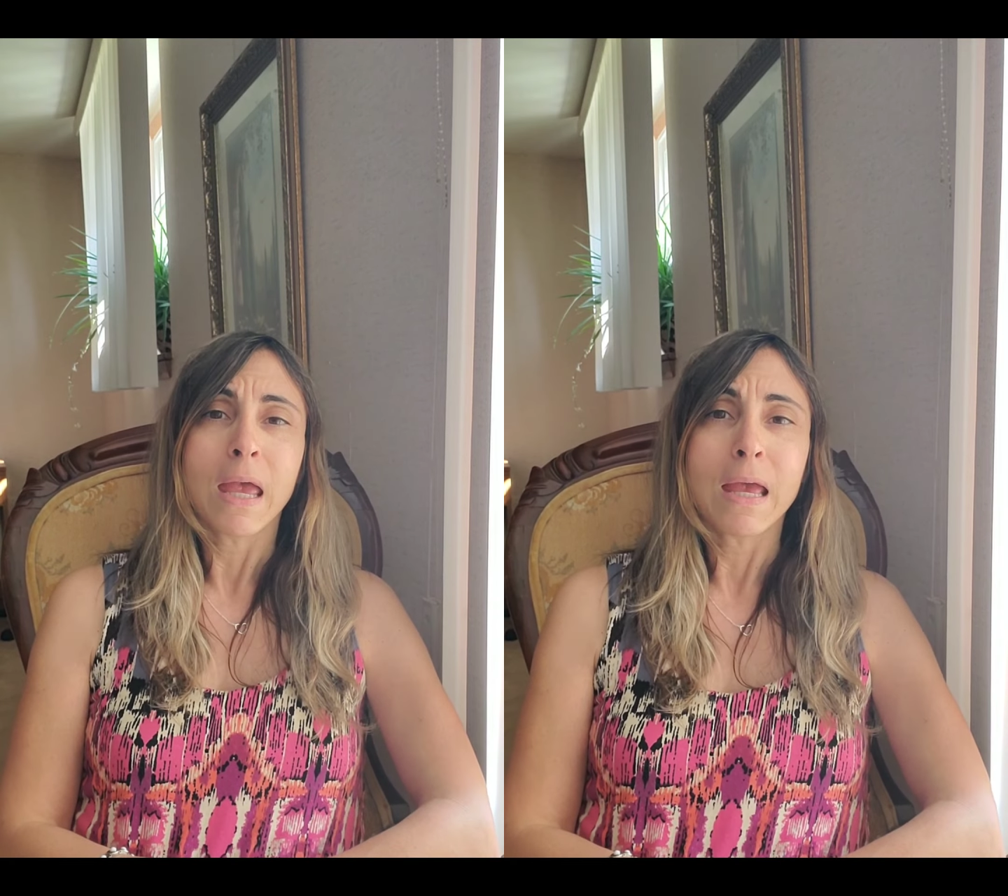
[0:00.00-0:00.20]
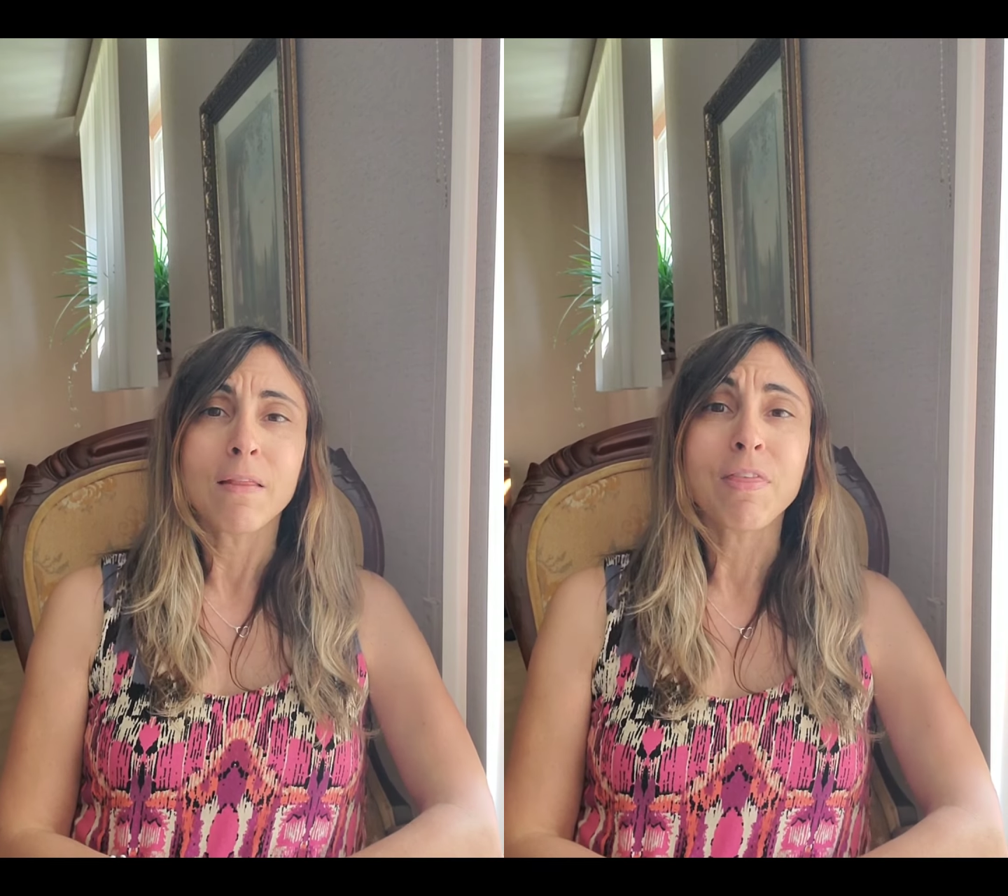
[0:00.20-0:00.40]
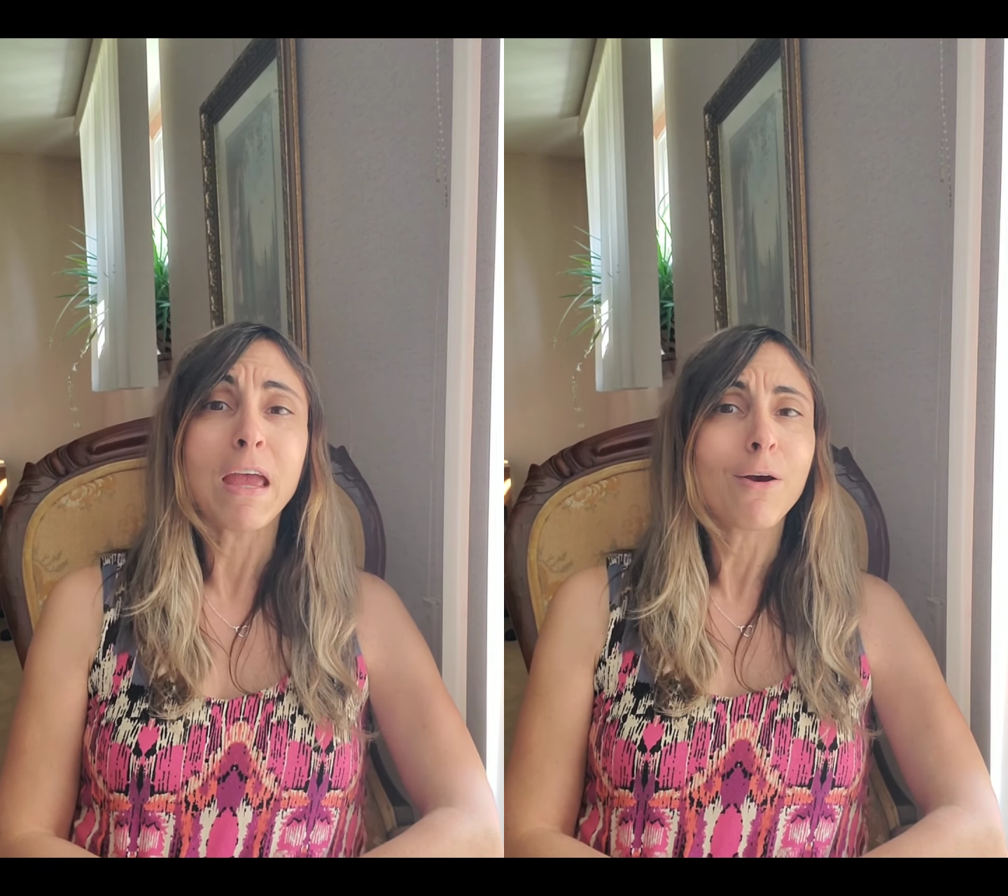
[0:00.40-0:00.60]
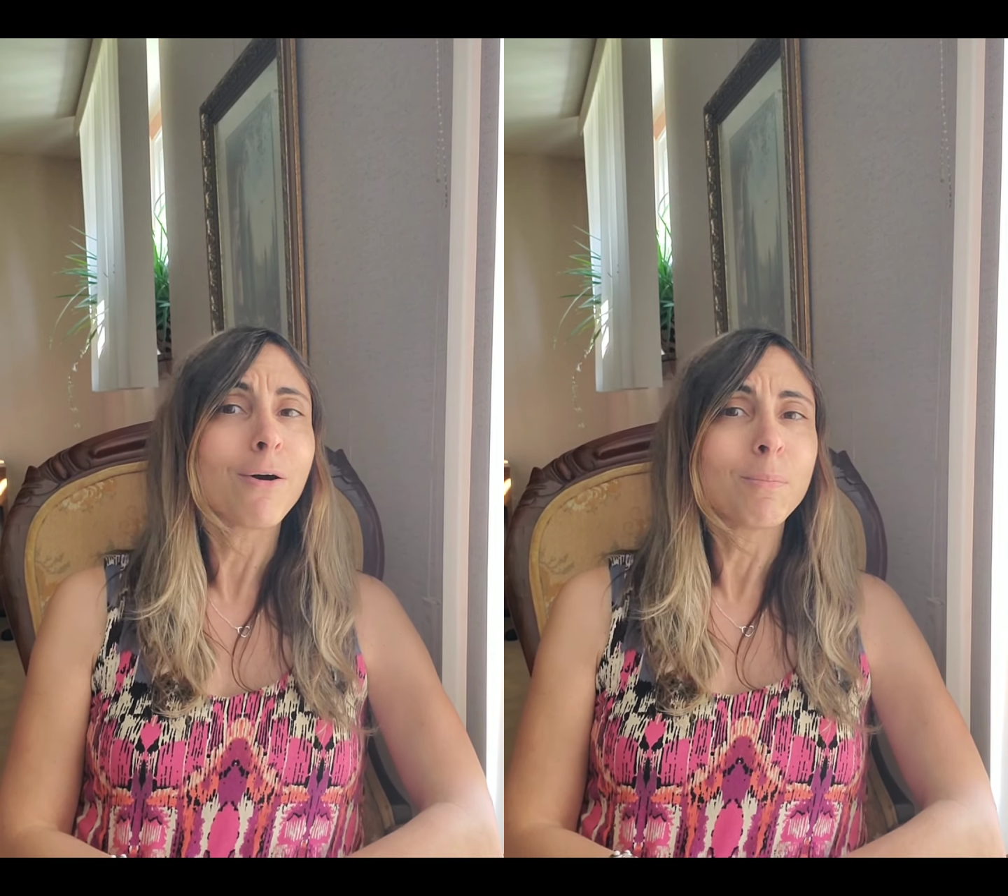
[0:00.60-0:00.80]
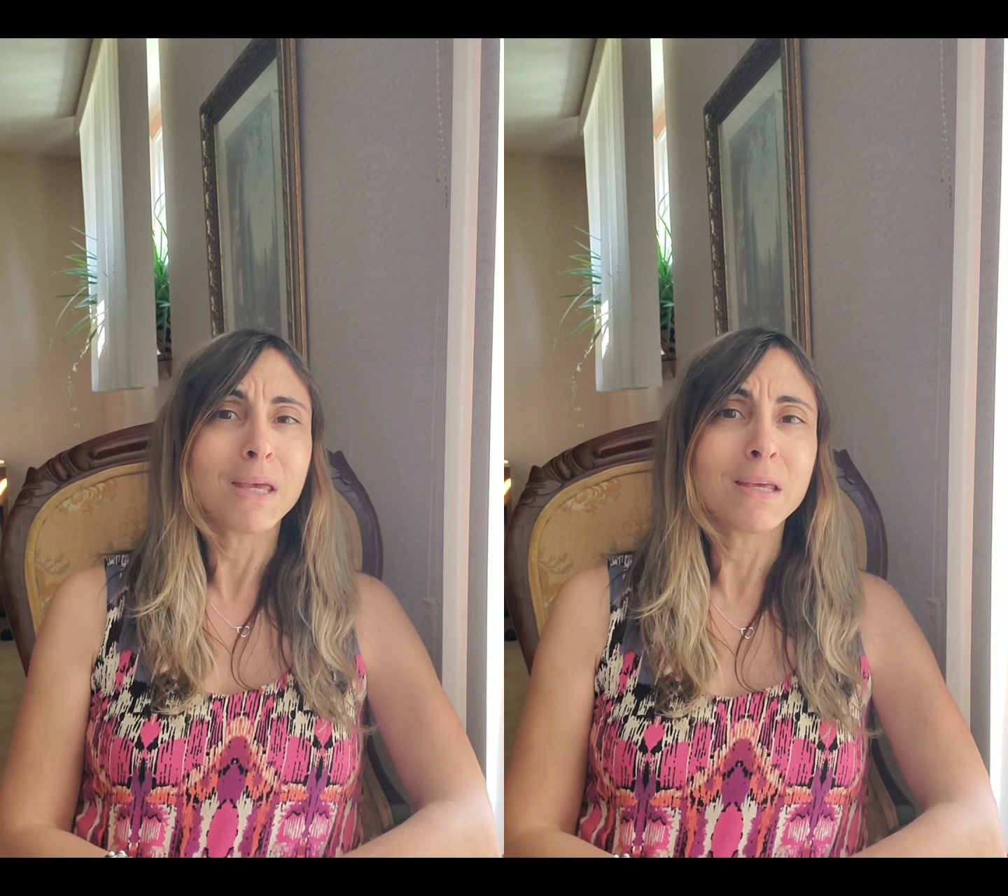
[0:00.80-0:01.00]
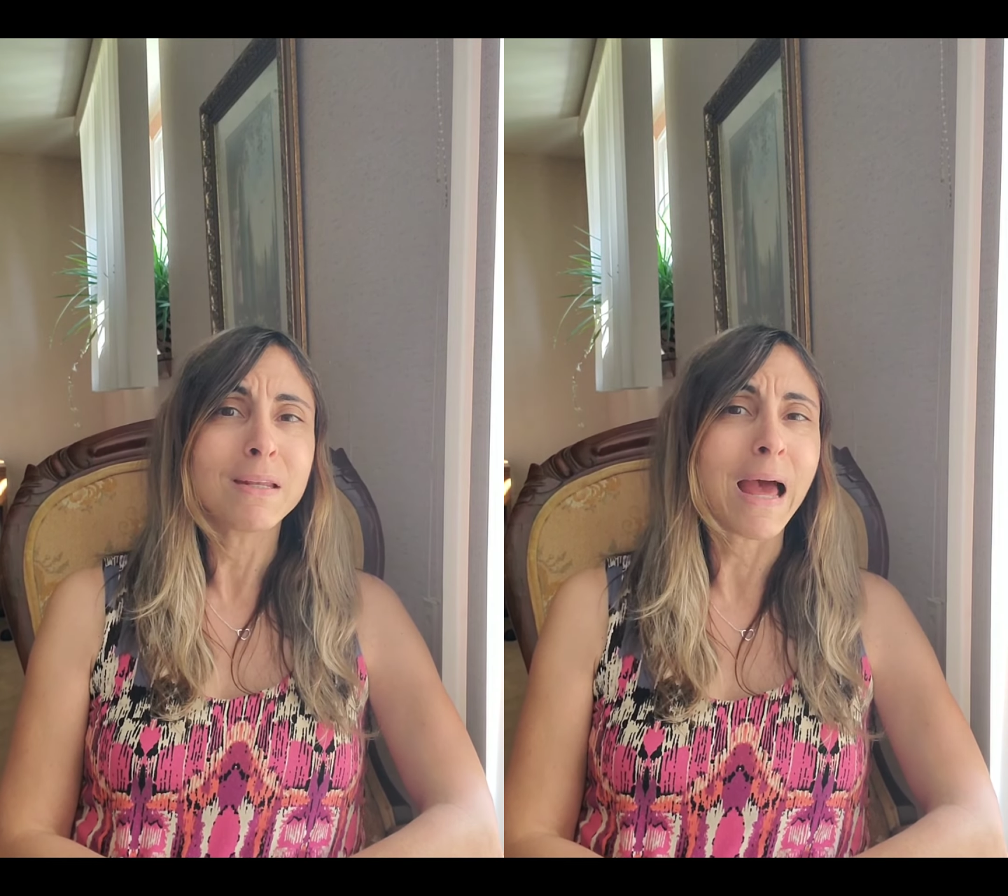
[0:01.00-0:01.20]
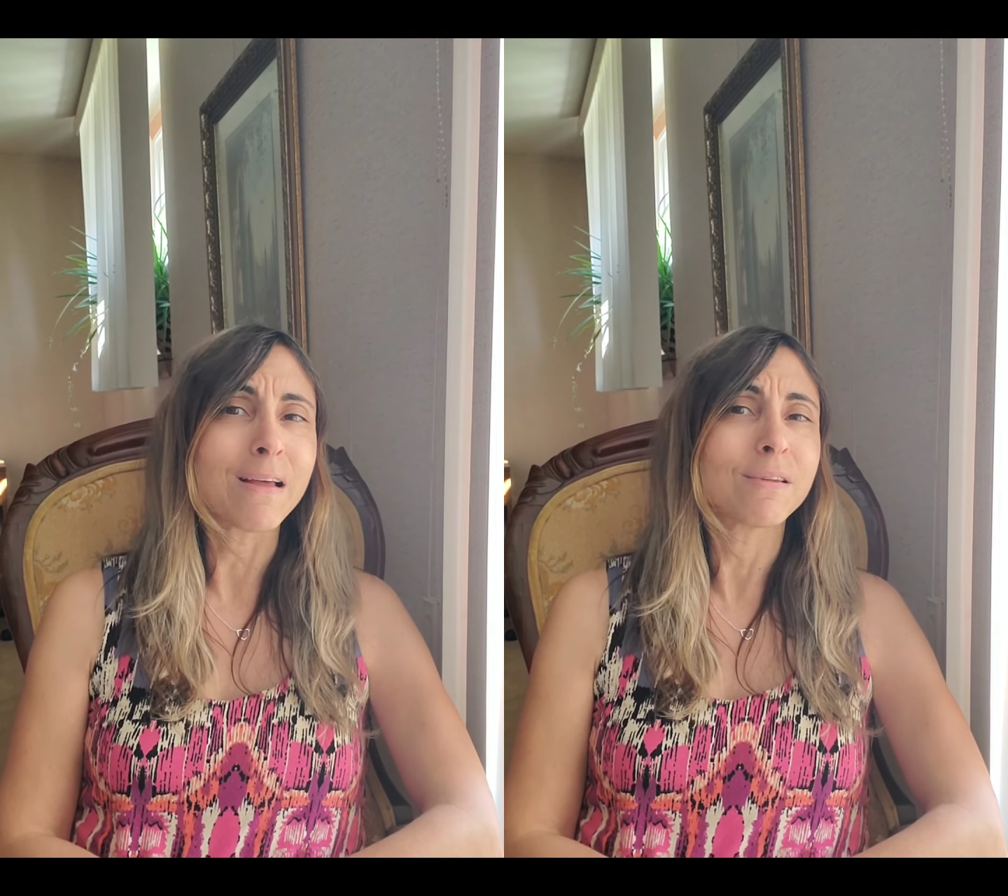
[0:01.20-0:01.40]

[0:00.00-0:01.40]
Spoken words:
And they come in